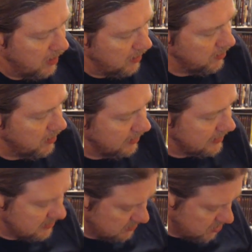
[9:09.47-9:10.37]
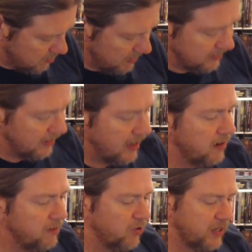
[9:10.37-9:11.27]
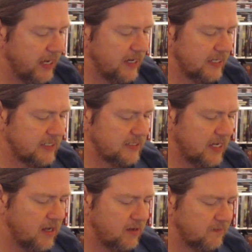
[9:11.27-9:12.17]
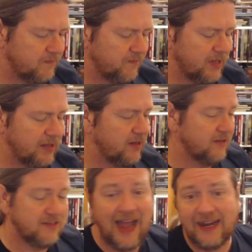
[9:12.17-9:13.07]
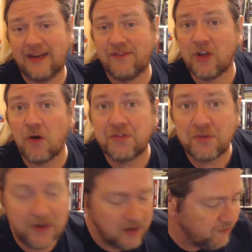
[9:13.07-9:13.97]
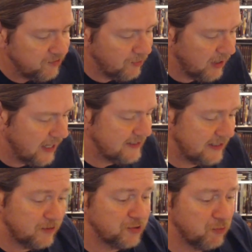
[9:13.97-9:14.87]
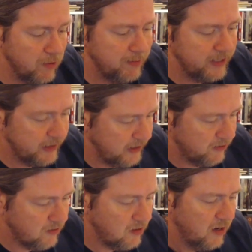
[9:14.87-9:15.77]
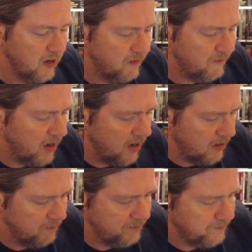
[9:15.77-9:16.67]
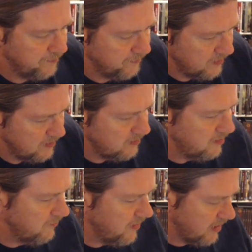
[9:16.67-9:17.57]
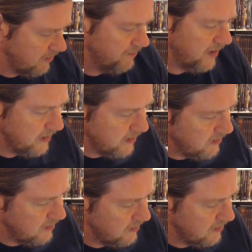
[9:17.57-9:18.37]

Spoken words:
Let's talk about the layout of the book. It is I didn't even go through it enough to realize that there's a ribbon in here. Let's see if I can find it.